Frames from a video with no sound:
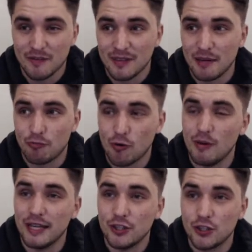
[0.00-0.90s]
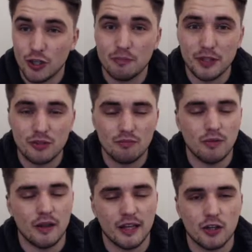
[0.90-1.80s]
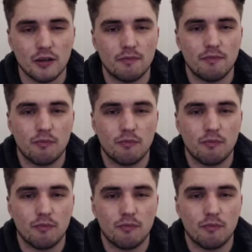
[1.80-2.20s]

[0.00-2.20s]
They probably should be. Well, they could have